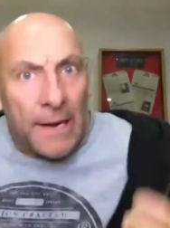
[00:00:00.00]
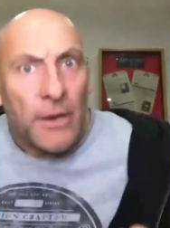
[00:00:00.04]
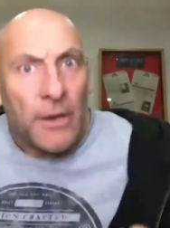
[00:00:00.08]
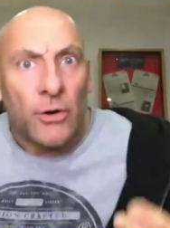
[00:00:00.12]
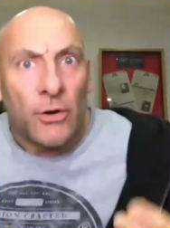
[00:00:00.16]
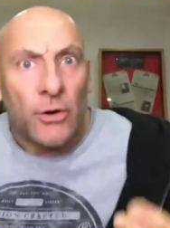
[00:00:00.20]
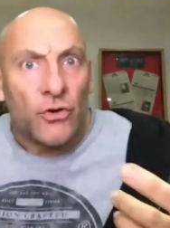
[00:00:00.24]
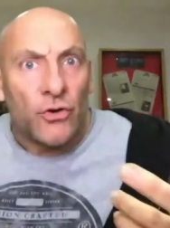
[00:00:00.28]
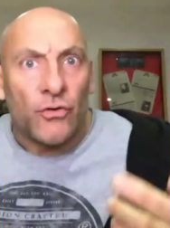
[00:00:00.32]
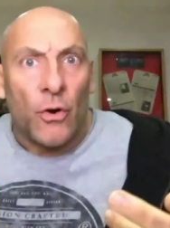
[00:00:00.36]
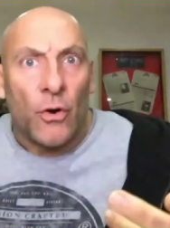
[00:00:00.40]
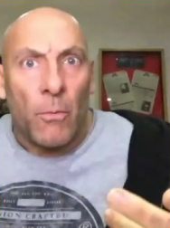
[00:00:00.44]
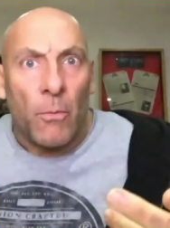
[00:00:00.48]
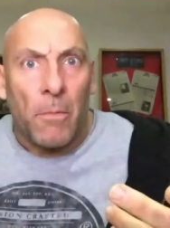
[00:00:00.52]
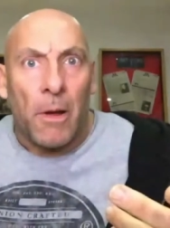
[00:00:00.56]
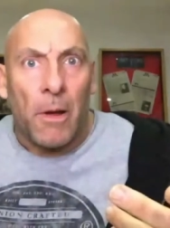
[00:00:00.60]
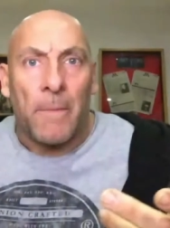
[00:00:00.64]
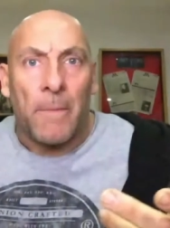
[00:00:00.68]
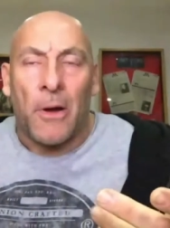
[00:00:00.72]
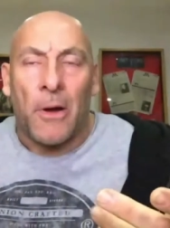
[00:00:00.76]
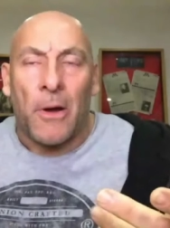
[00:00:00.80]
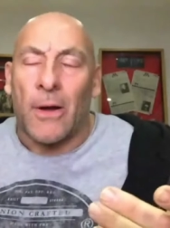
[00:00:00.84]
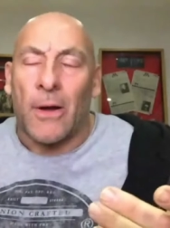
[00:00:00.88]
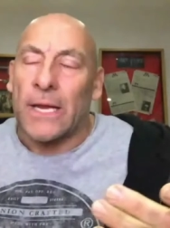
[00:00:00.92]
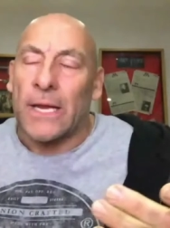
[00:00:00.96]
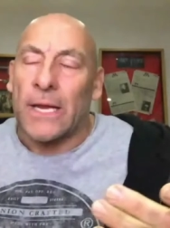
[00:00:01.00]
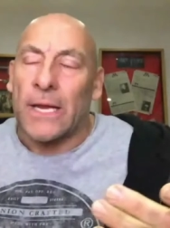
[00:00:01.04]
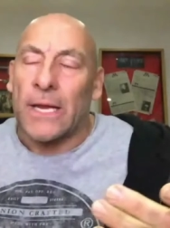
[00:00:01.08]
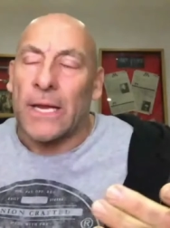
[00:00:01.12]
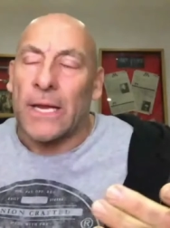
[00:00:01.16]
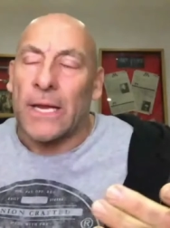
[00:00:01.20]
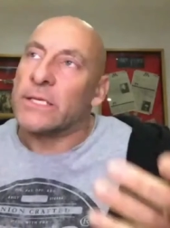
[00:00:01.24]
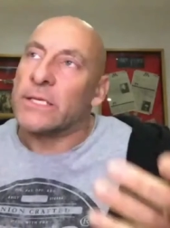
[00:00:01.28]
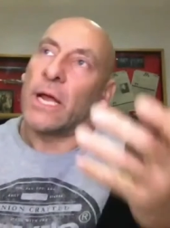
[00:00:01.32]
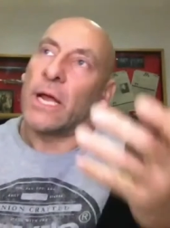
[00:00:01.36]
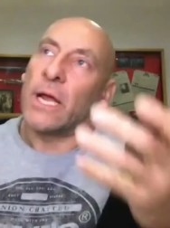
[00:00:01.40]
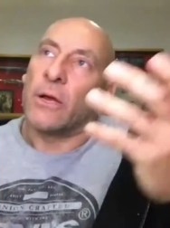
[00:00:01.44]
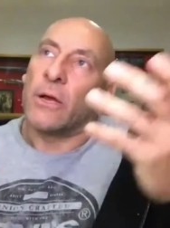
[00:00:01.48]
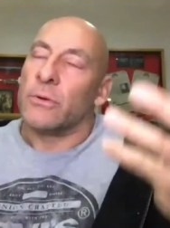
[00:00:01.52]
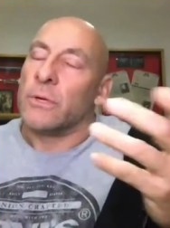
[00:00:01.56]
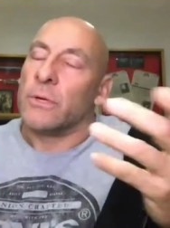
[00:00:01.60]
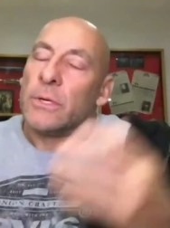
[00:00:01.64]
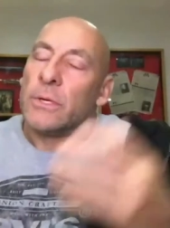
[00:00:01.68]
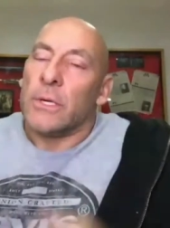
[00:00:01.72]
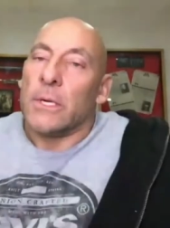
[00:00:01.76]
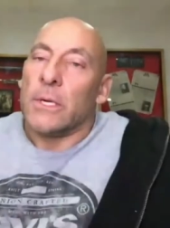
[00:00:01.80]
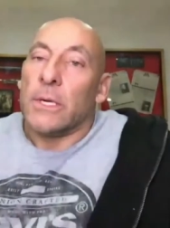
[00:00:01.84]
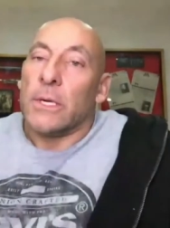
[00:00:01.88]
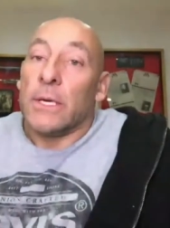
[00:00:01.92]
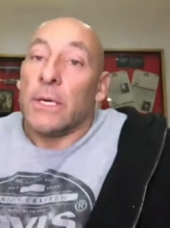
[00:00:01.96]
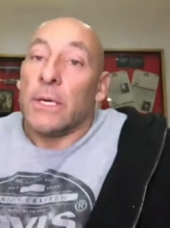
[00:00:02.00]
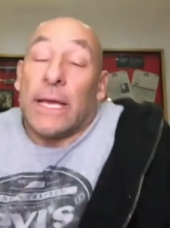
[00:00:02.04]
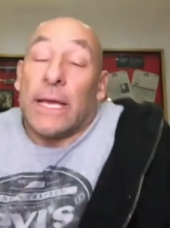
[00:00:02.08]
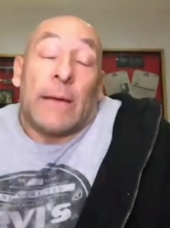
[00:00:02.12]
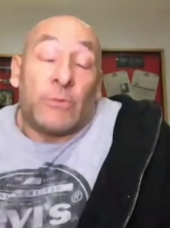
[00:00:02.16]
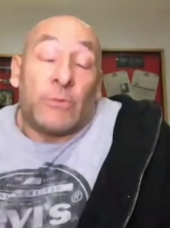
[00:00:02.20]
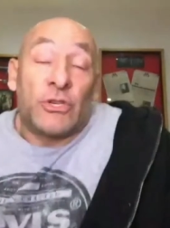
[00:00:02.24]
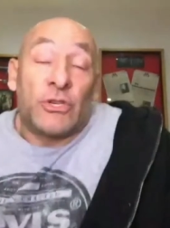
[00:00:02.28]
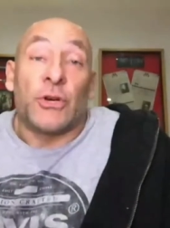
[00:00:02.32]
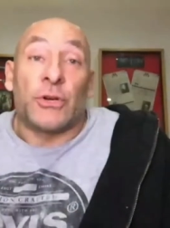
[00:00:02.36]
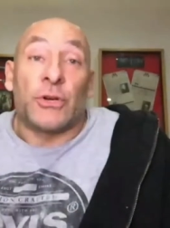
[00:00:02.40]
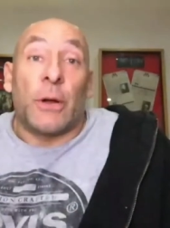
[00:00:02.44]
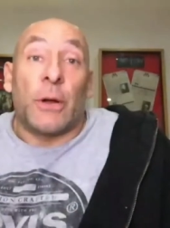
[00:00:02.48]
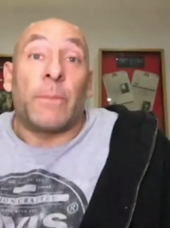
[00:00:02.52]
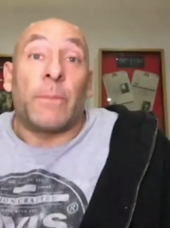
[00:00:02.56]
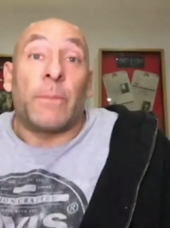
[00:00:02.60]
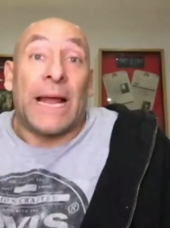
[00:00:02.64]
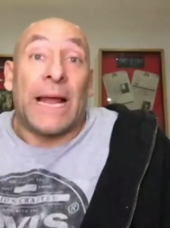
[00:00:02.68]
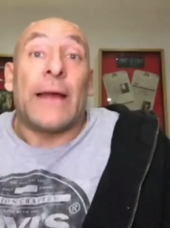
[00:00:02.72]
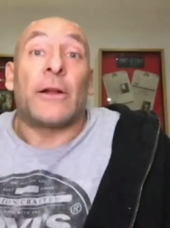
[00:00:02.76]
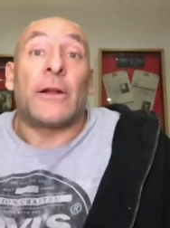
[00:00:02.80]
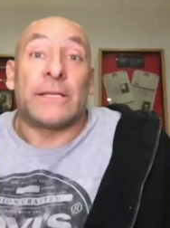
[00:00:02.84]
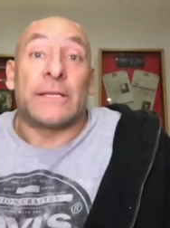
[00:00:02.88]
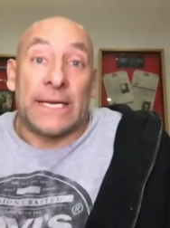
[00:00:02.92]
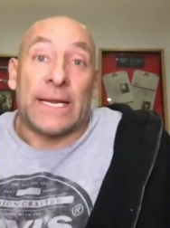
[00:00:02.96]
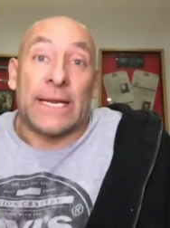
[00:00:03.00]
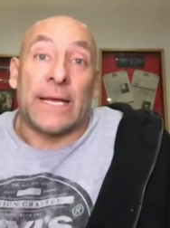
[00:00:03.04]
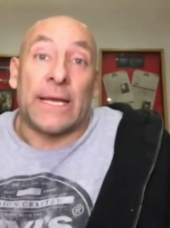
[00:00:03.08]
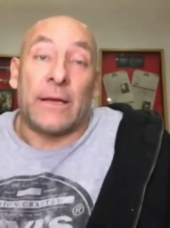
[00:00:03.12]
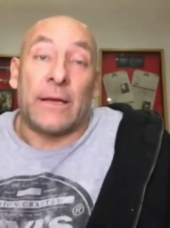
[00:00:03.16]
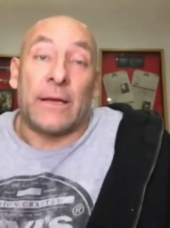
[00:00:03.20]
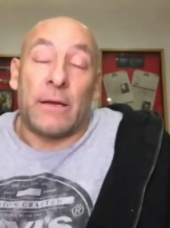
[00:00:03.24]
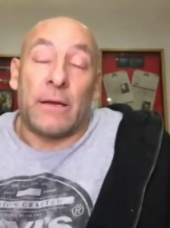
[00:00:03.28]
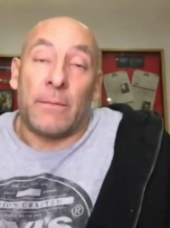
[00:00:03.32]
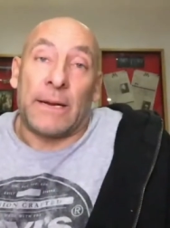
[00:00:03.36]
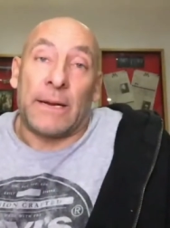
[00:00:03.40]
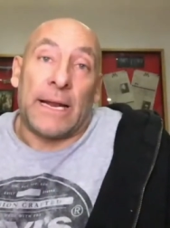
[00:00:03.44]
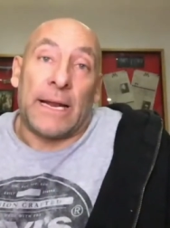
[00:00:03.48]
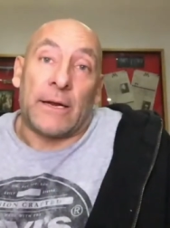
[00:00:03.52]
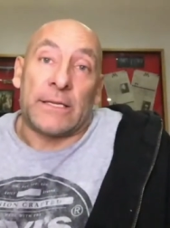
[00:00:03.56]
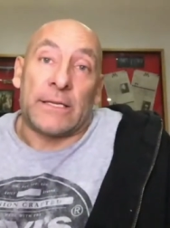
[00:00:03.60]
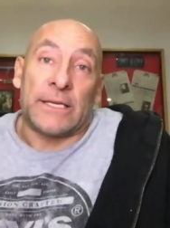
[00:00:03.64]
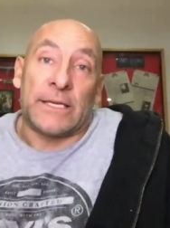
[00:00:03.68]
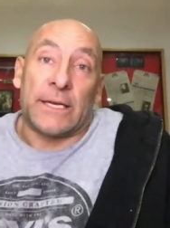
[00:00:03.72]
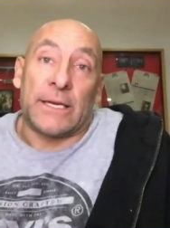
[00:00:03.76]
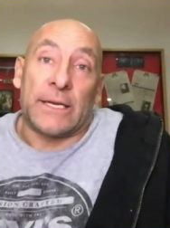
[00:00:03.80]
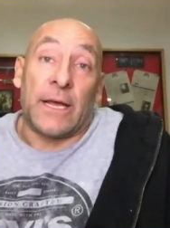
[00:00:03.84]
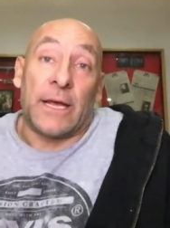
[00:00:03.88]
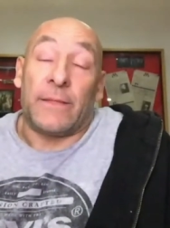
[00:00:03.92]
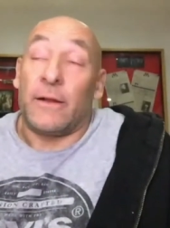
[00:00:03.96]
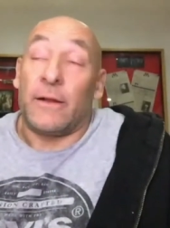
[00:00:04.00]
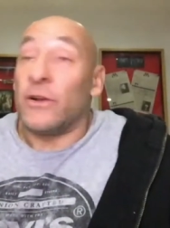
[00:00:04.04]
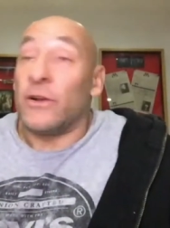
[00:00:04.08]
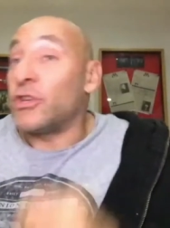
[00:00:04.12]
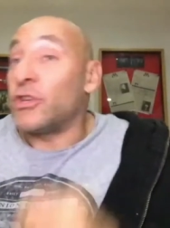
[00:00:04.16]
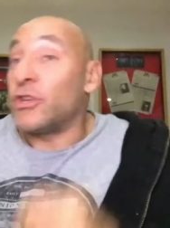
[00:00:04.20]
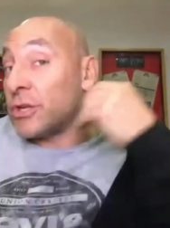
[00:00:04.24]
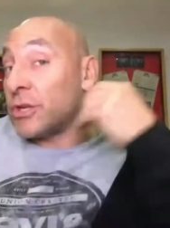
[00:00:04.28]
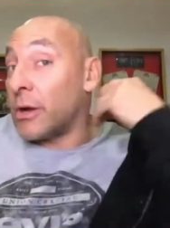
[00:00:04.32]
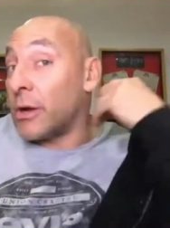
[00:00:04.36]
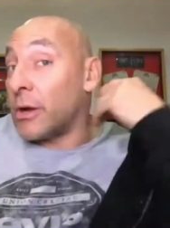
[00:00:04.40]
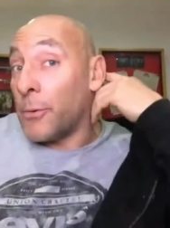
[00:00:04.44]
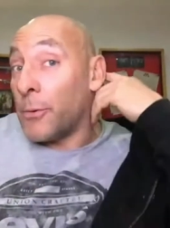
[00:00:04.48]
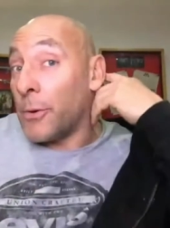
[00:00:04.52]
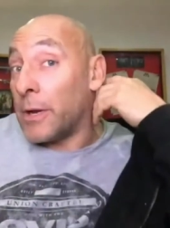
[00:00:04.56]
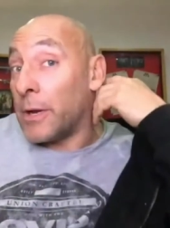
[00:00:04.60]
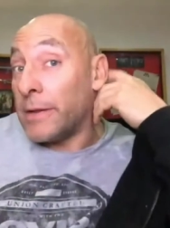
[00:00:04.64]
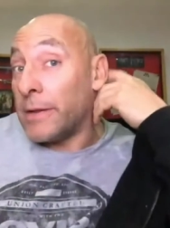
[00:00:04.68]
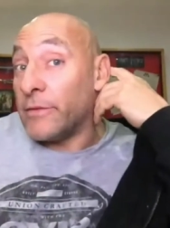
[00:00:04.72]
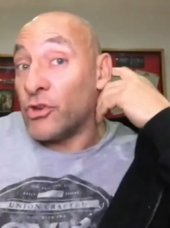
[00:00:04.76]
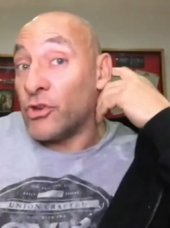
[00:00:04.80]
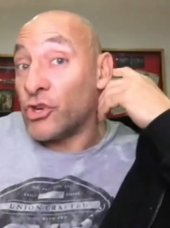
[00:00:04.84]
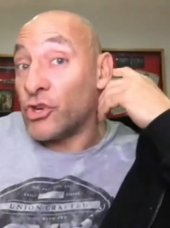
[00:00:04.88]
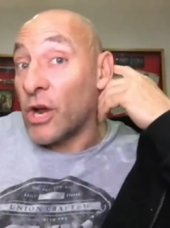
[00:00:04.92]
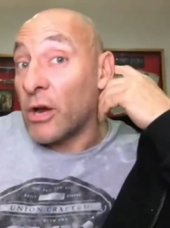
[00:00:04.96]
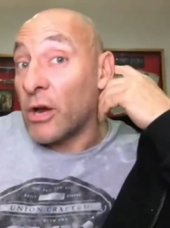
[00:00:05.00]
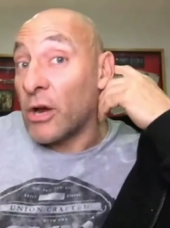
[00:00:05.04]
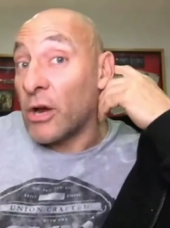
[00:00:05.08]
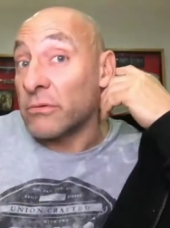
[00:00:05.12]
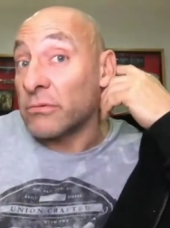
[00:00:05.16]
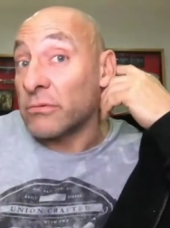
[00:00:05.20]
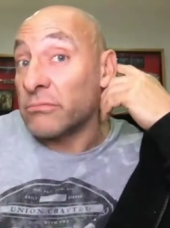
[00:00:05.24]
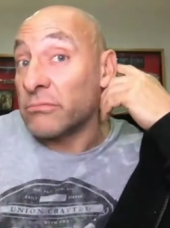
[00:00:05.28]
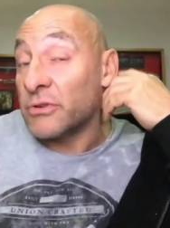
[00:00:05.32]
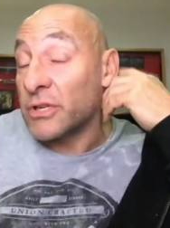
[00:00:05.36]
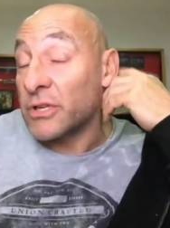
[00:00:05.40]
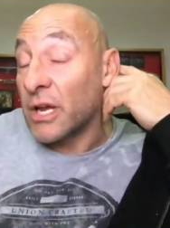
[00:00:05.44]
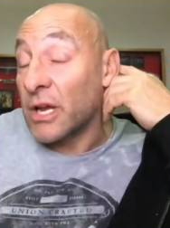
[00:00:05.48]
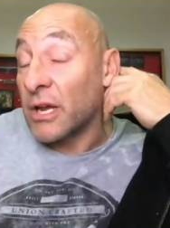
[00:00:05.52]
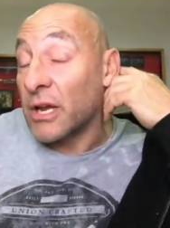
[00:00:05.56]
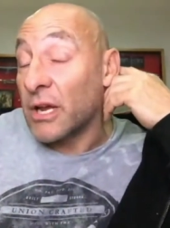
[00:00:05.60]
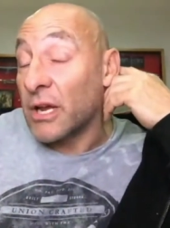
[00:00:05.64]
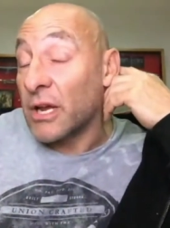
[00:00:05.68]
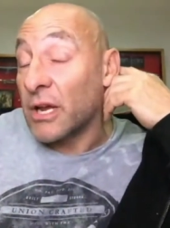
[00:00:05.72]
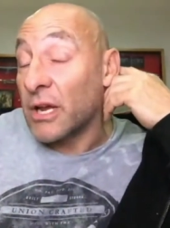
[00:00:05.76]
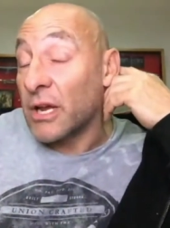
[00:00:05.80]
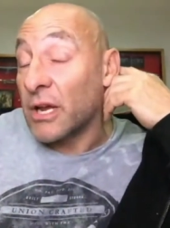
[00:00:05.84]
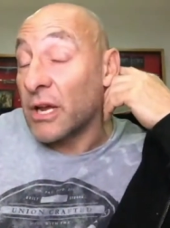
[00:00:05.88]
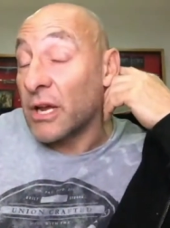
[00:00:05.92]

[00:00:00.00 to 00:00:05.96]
be able to control my mind. So, yeah, it was good. I'm glad I did it. And then I just started putting it in the show. So,